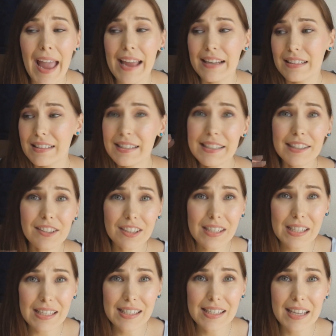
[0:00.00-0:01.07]
and tier
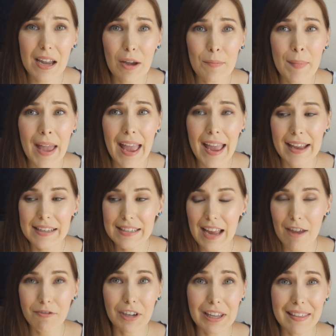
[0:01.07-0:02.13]
system and
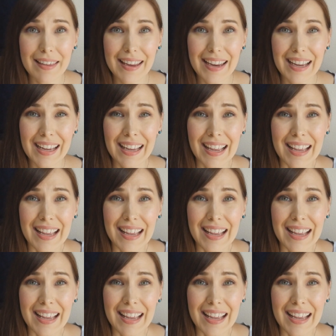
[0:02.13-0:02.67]
everything.